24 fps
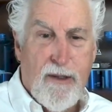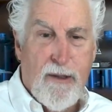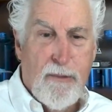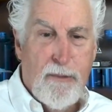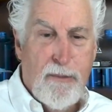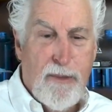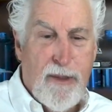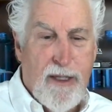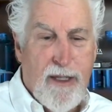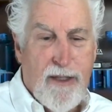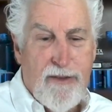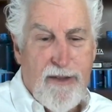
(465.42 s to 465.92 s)

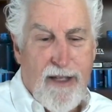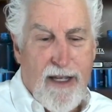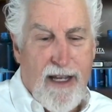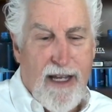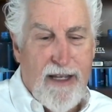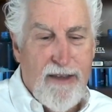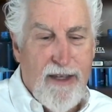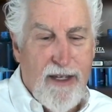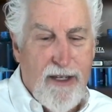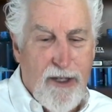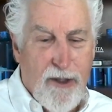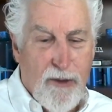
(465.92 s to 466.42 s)
because
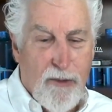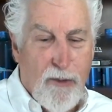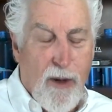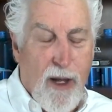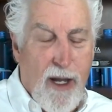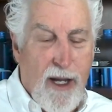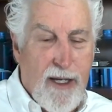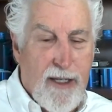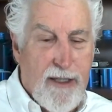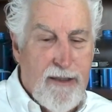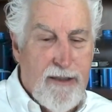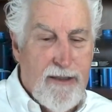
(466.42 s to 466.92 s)
I think you're
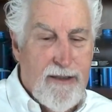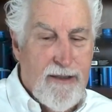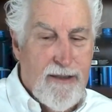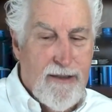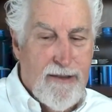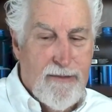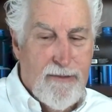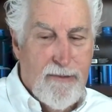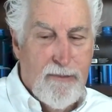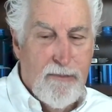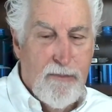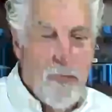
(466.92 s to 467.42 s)
right.
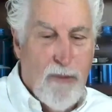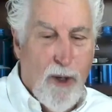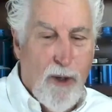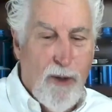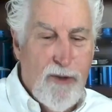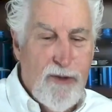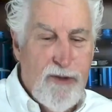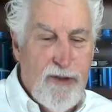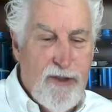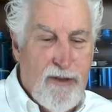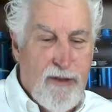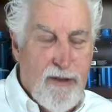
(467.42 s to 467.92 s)

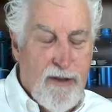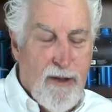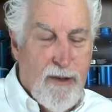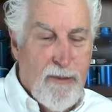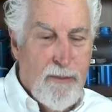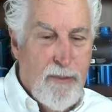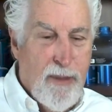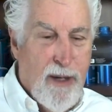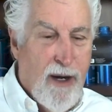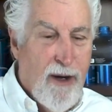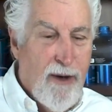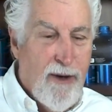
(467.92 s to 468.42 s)
Most
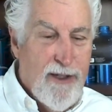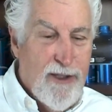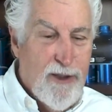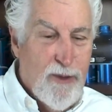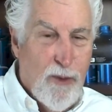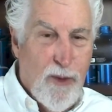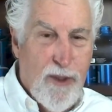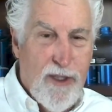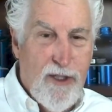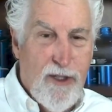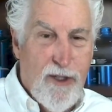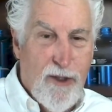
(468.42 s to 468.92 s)
parents
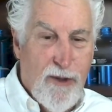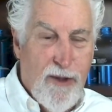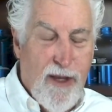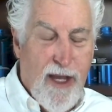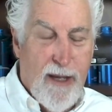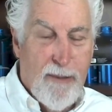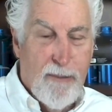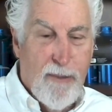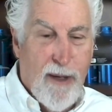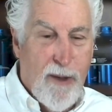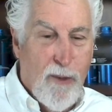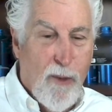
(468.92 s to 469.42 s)
wouldn't do
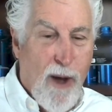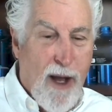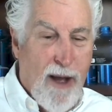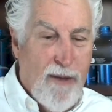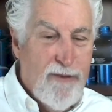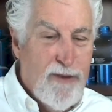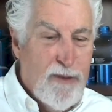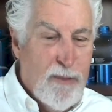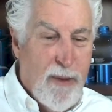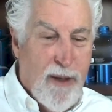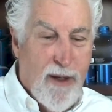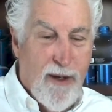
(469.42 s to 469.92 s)
that. My
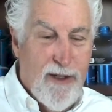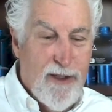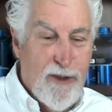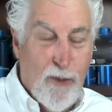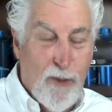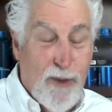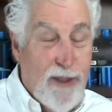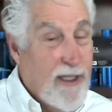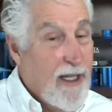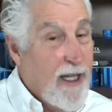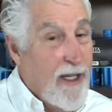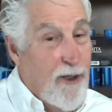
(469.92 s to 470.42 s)
wife's parents
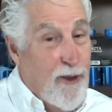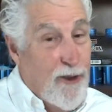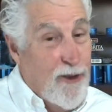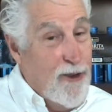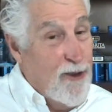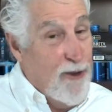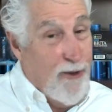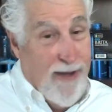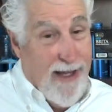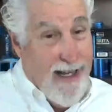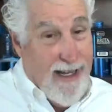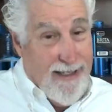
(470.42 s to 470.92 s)
wouldn't let her
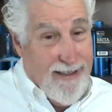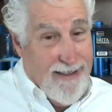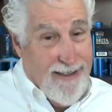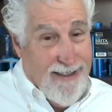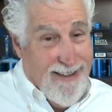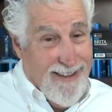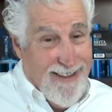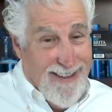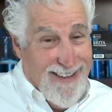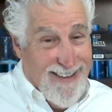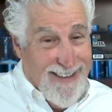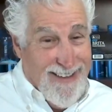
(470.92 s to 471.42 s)
do that.
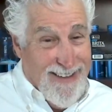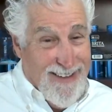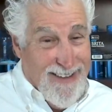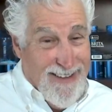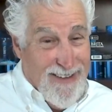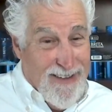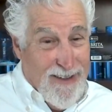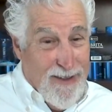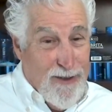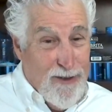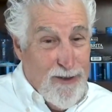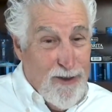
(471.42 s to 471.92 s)

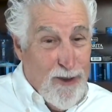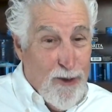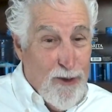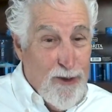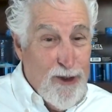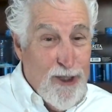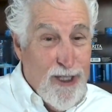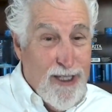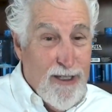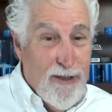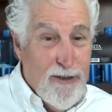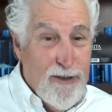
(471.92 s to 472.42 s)
So
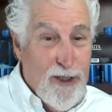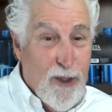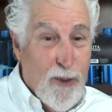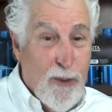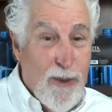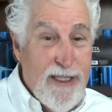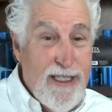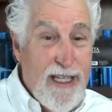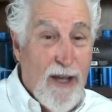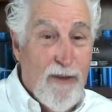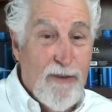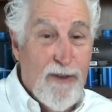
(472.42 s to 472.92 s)
she
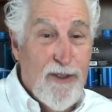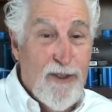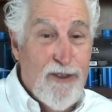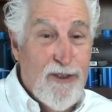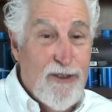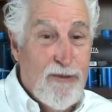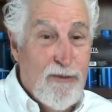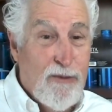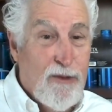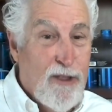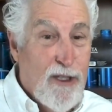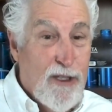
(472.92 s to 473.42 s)
went down
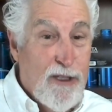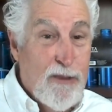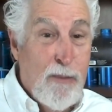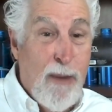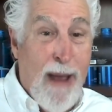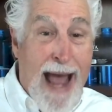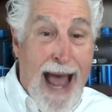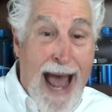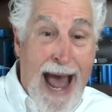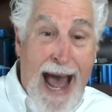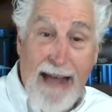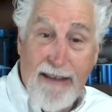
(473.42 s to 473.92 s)
this
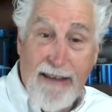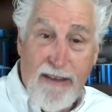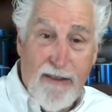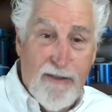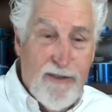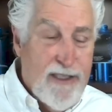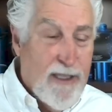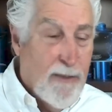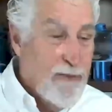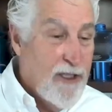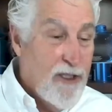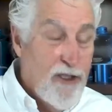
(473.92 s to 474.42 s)
path of
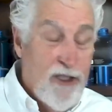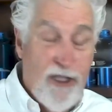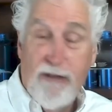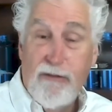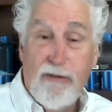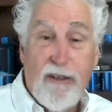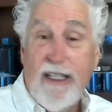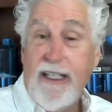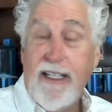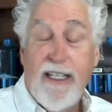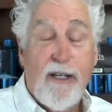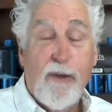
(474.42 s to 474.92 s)
something she
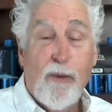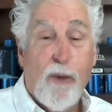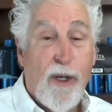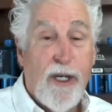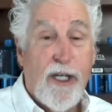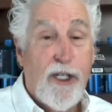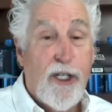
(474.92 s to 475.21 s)
really didn't want to